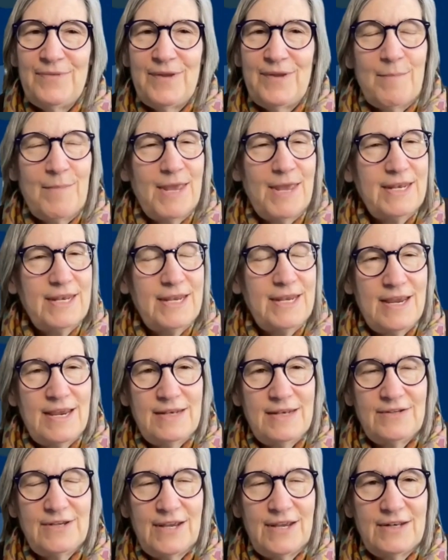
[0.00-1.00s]

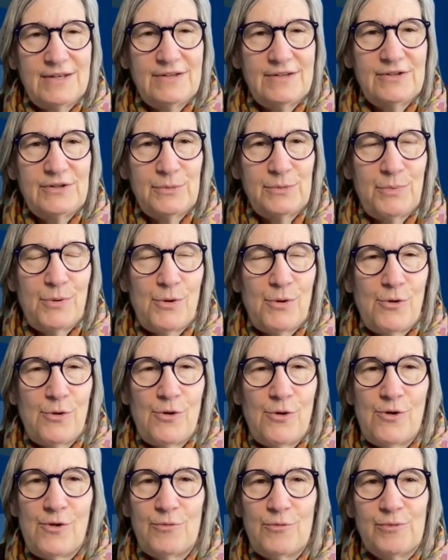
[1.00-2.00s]
Medicaid tends to
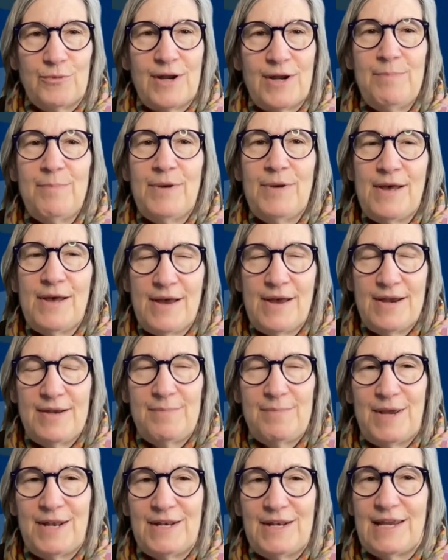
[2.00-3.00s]
pull right
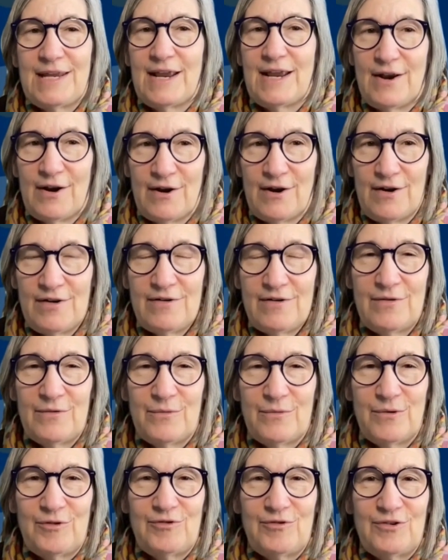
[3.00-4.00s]
behind Medicare,
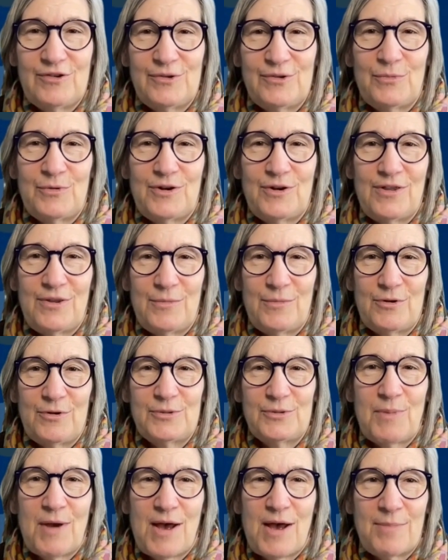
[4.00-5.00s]
which is one of the
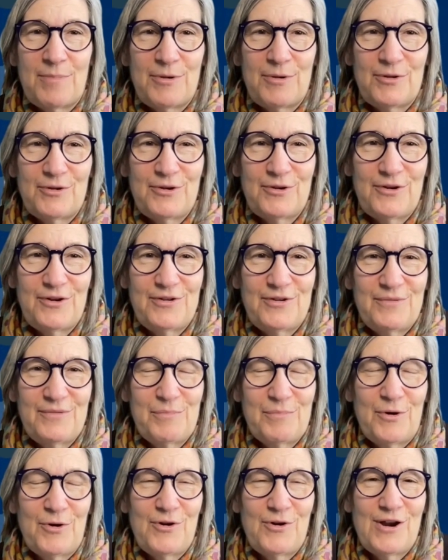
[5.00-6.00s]
most popular
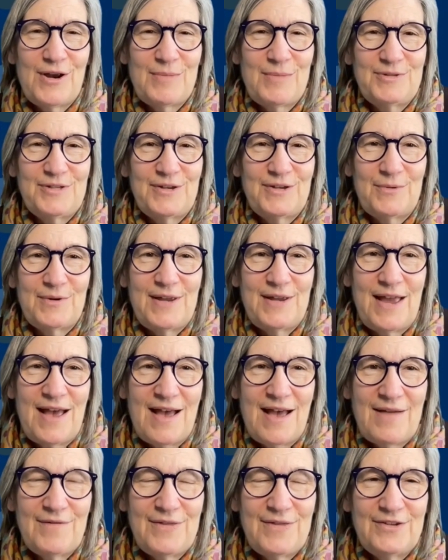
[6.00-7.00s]
programs that we
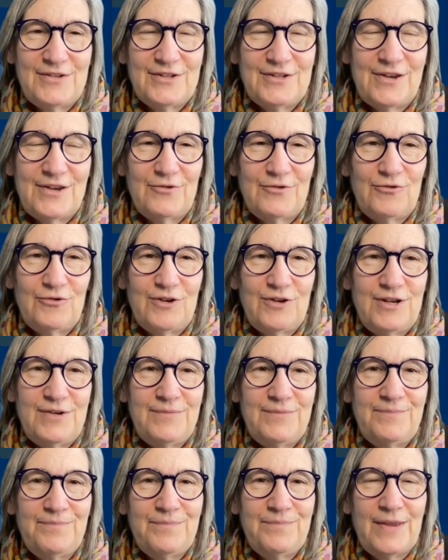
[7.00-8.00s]
have in this
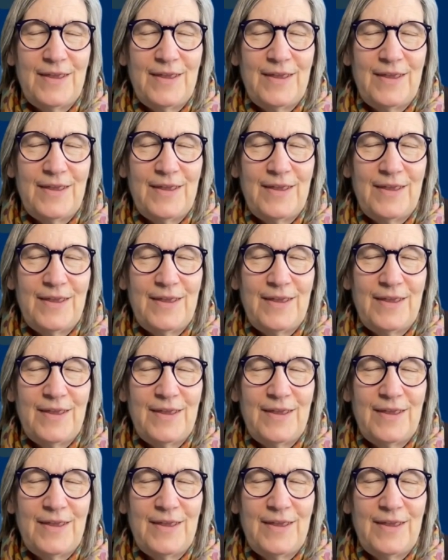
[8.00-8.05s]
country.